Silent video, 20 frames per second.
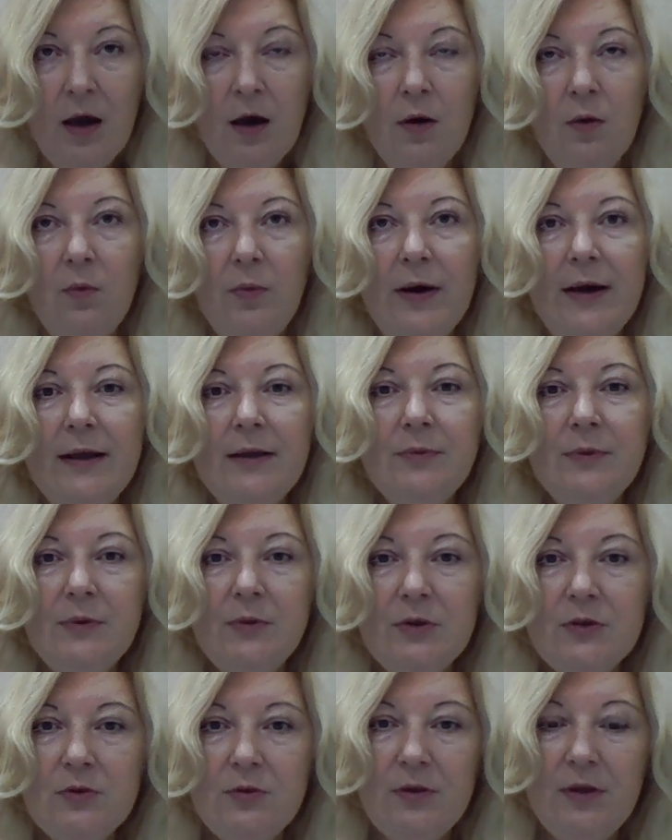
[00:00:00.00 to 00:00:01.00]
While we
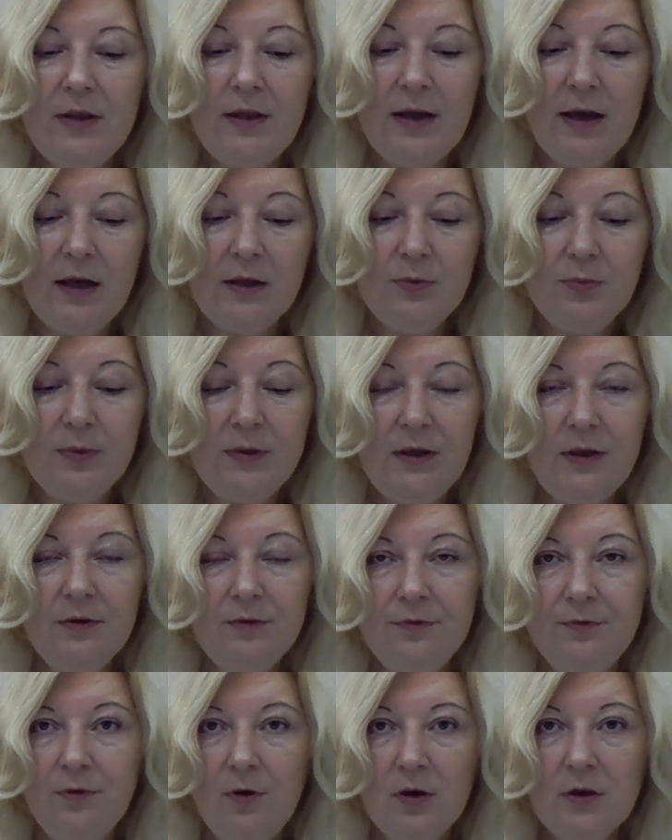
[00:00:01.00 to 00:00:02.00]
were doing that, we
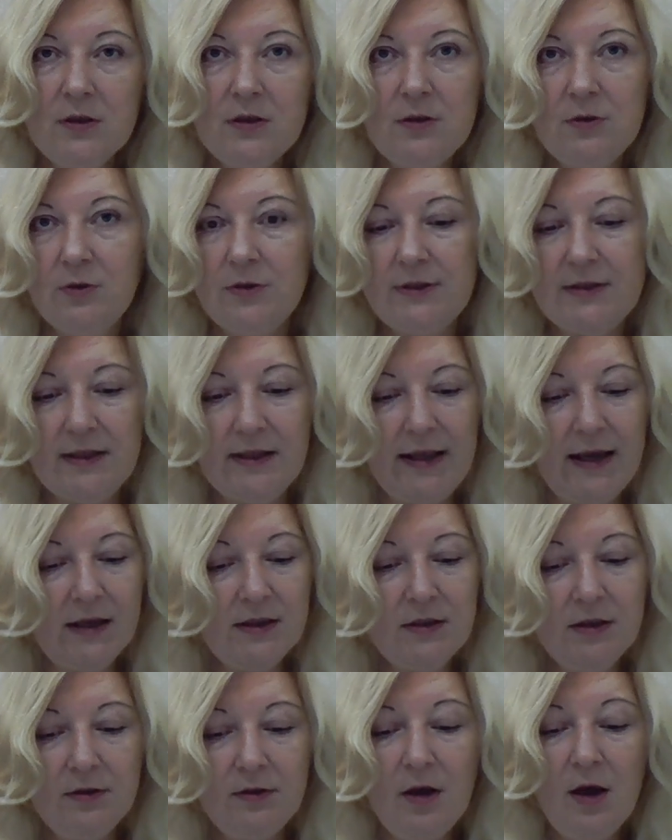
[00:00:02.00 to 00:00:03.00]
focused or
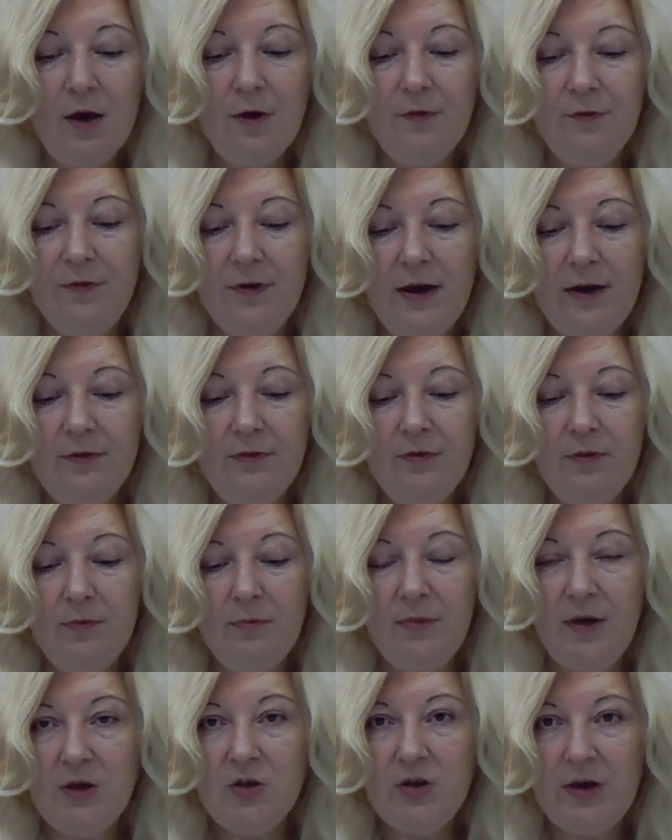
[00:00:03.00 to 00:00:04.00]
selected 5
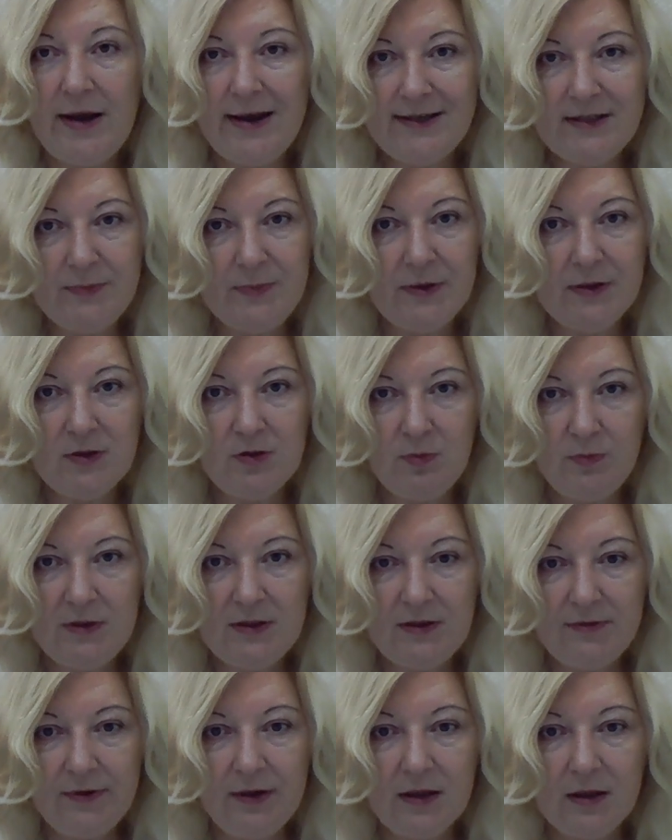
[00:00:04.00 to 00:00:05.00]
major aspects to be
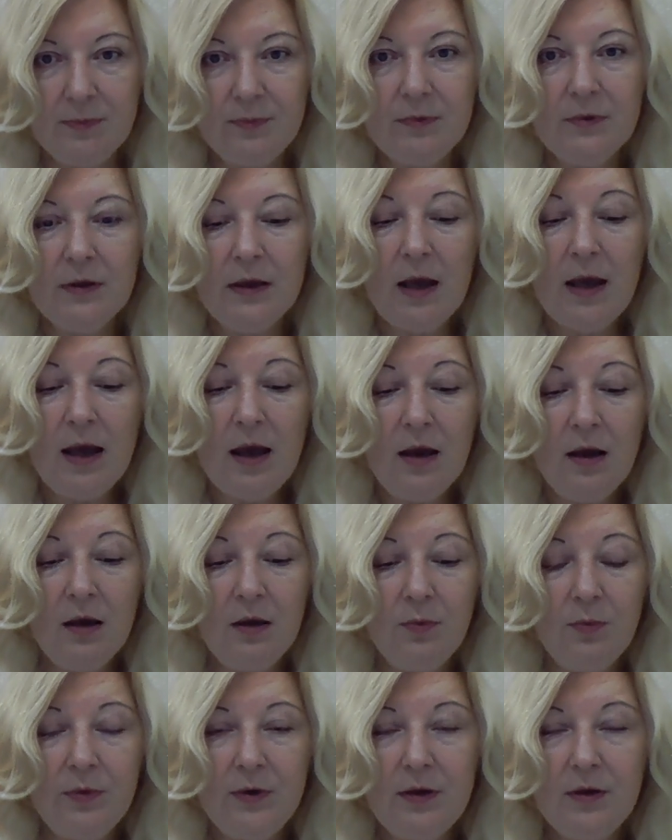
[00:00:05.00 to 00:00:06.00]
developed
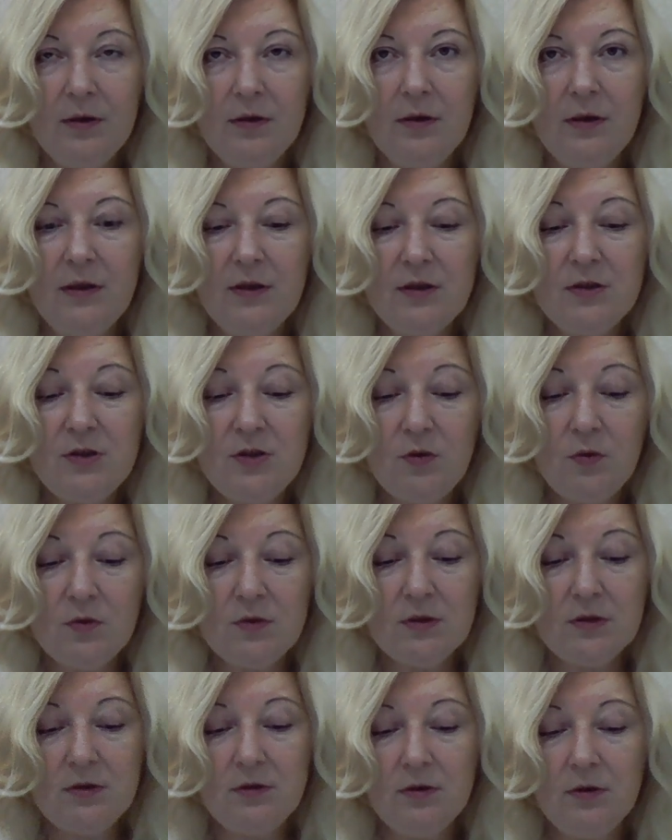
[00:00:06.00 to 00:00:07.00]
in the
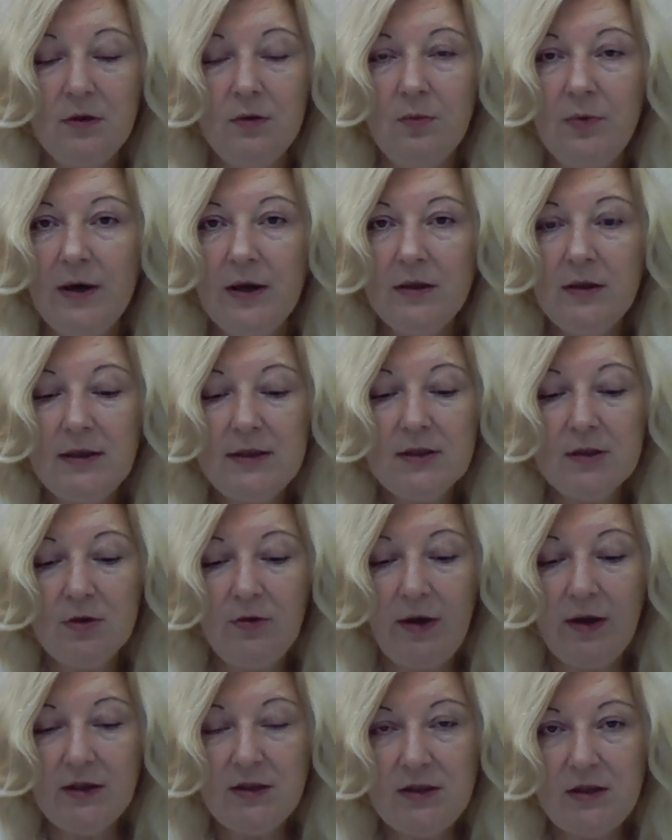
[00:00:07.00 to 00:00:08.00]
students. One is
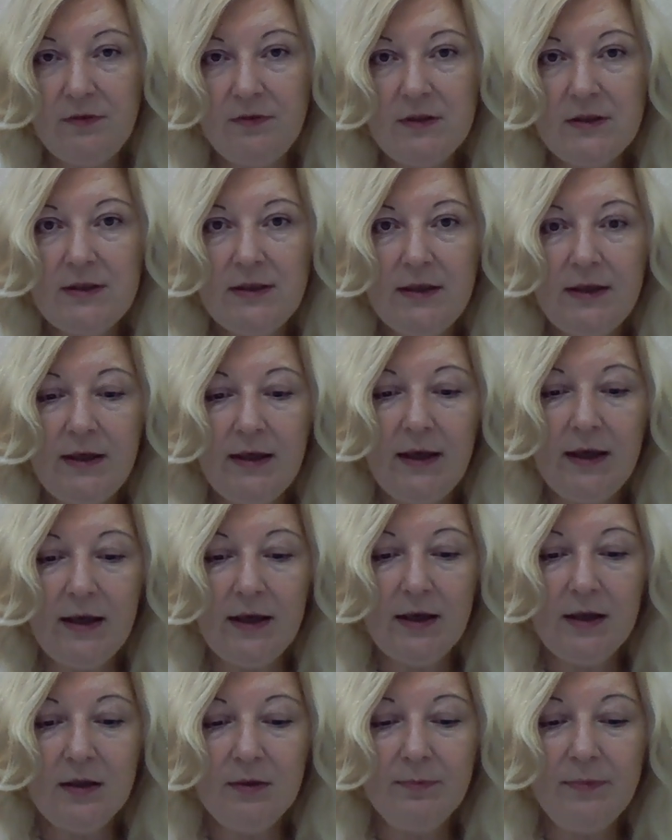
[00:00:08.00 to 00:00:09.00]
creativity,
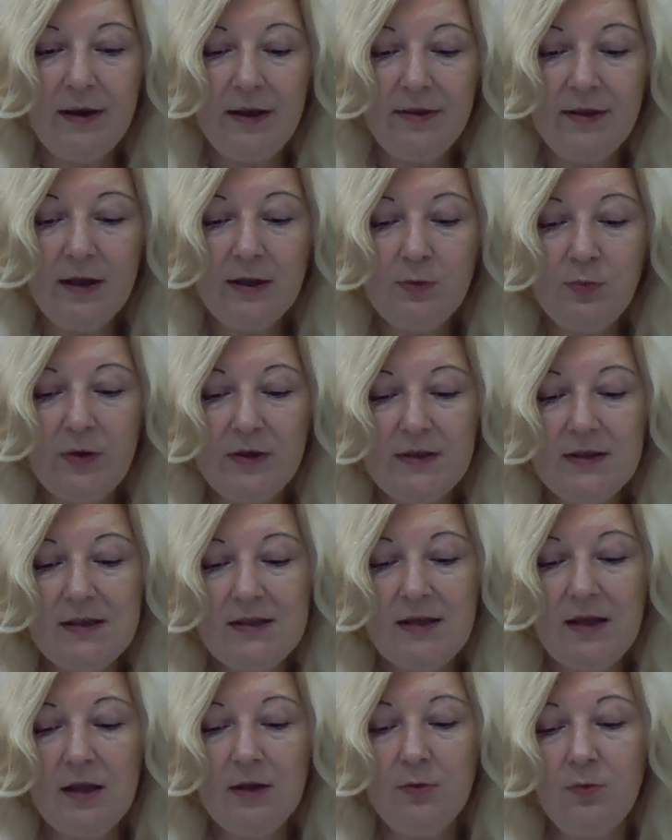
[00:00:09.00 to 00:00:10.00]
and by that we
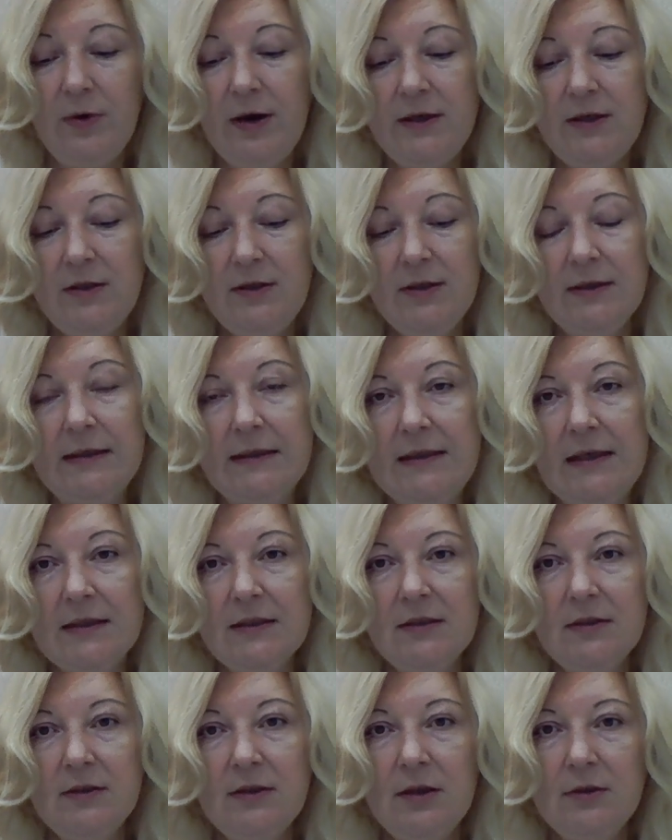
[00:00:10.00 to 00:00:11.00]
understand widening,
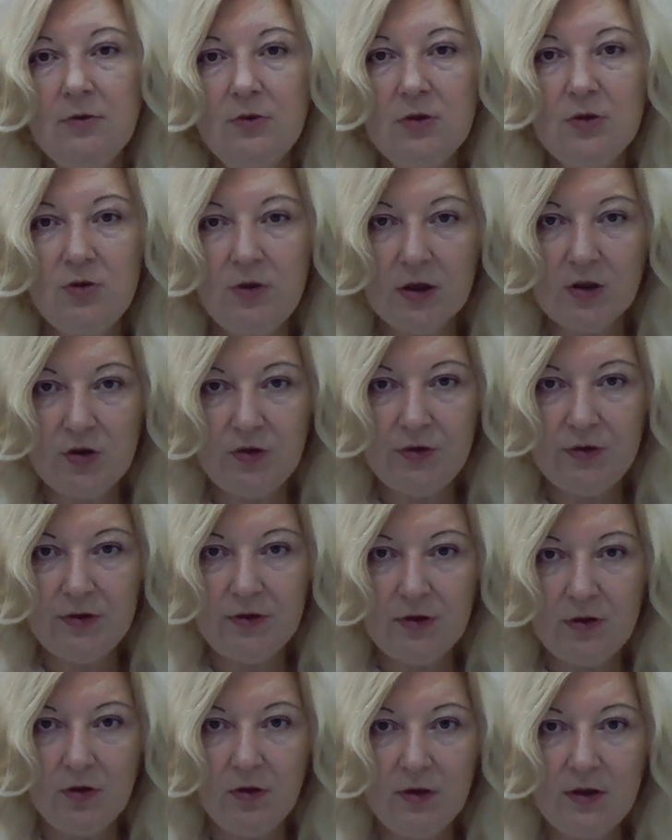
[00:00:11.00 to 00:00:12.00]
connecting, and restructuring
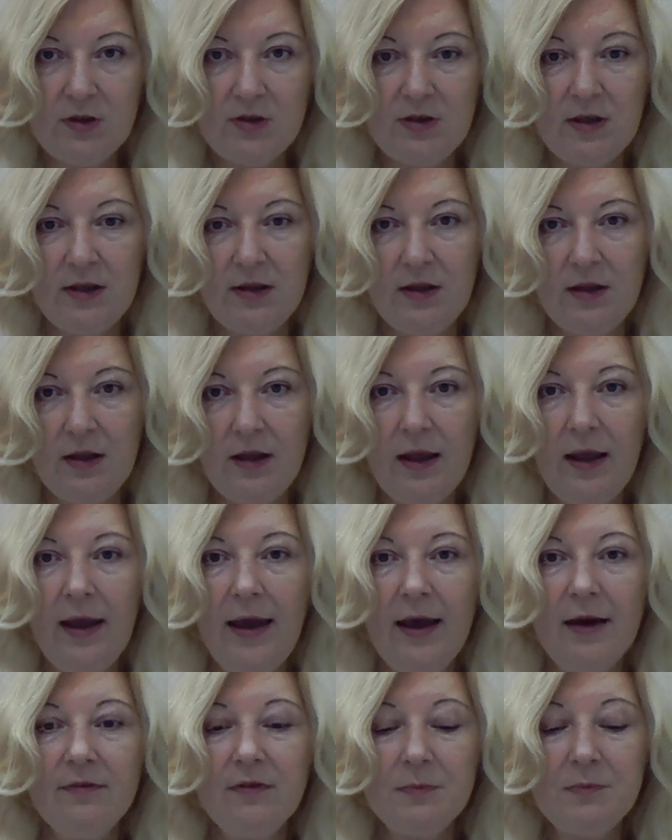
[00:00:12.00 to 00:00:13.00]
the knowledge that they
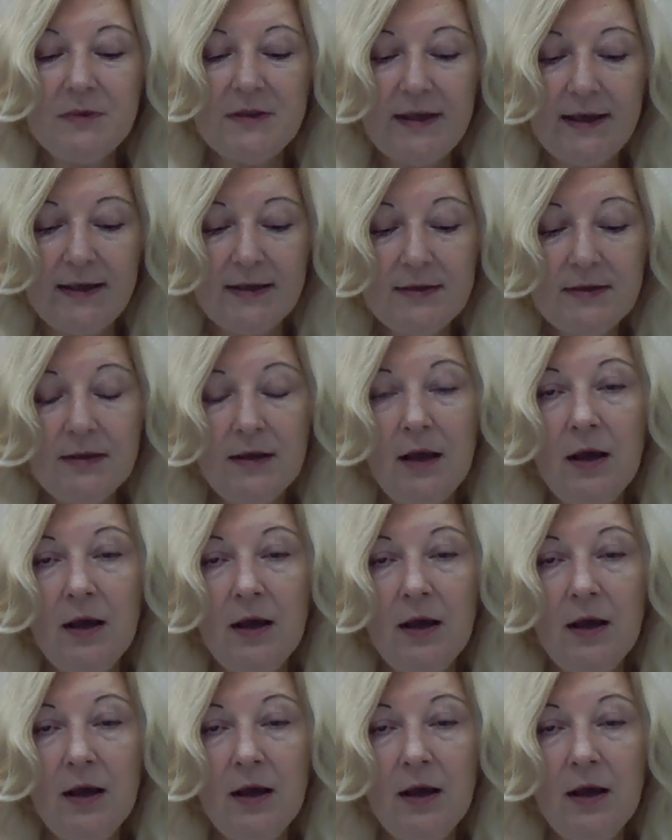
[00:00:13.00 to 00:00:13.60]
have obtained.